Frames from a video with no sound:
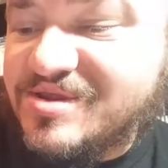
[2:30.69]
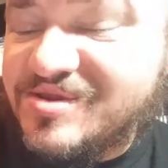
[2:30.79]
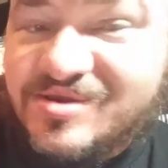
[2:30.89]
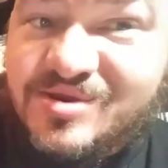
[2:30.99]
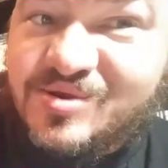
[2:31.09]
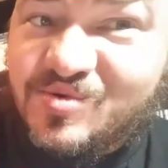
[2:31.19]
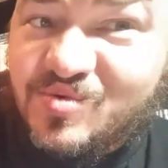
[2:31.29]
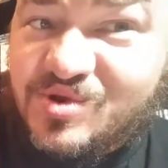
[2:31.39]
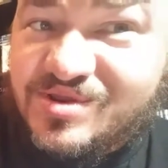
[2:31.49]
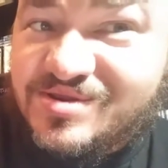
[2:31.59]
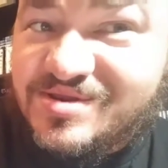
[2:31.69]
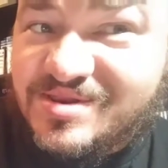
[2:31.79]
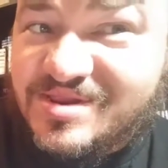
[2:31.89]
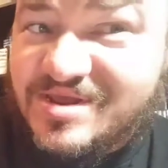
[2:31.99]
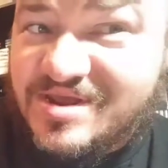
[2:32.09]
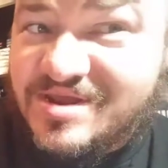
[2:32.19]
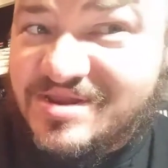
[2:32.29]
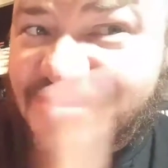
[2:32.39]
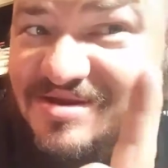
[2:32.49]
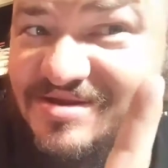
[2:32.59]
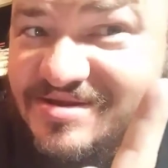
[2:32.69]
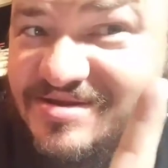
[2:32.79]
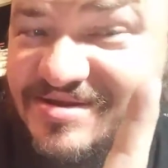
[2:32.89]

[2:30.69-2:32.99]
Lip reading: Secrets in the Attic.